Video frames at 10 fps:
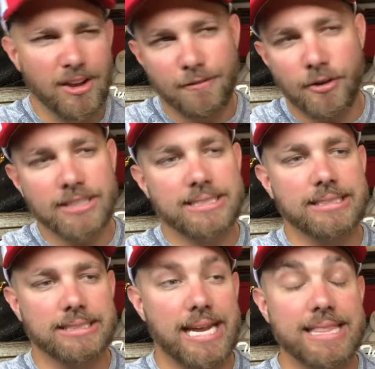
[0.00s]
for
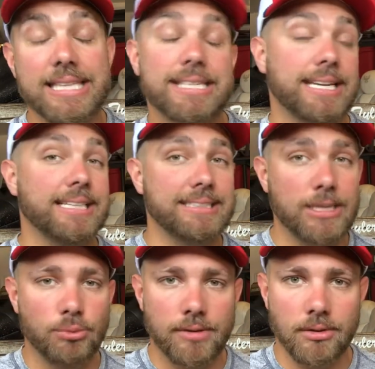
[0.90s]
instance, like the Tennessee
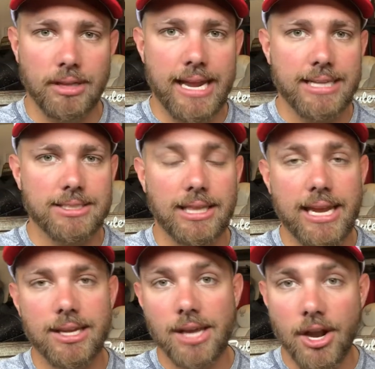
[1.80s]
River lakes, so
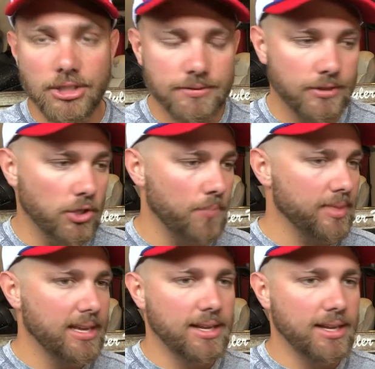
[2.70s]
like Gunnersville,